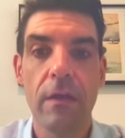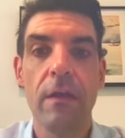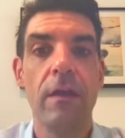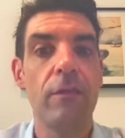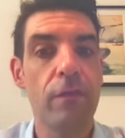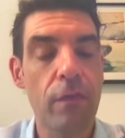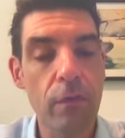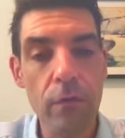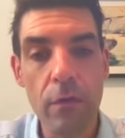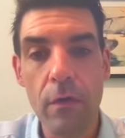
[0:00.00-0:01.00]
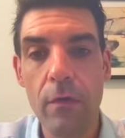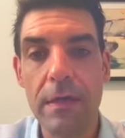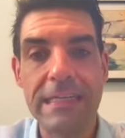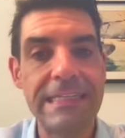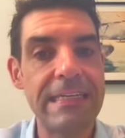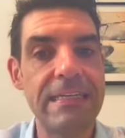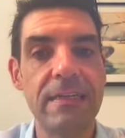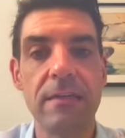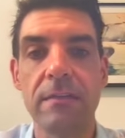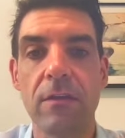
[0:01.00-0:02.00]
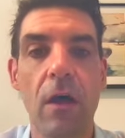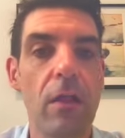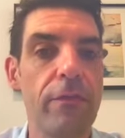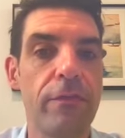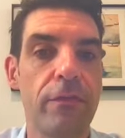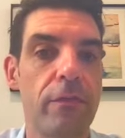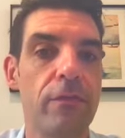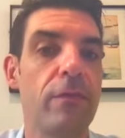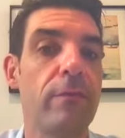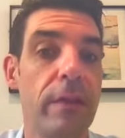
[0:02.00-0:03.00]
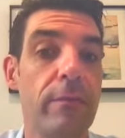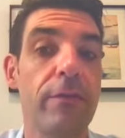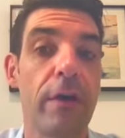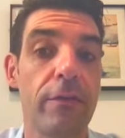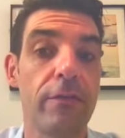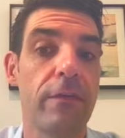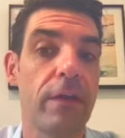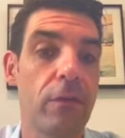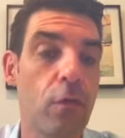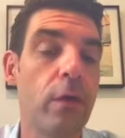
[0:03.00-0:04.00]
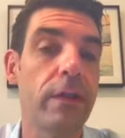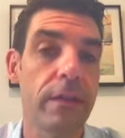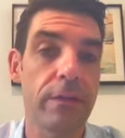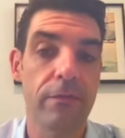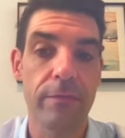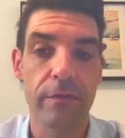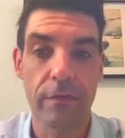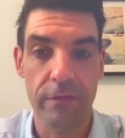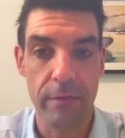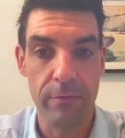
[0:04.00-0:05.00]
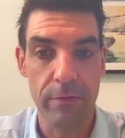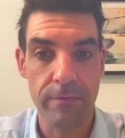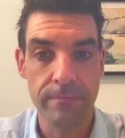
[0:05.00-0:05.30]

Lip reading: It is thorough and detailed, and all of the students should be able to understand quickly from this example.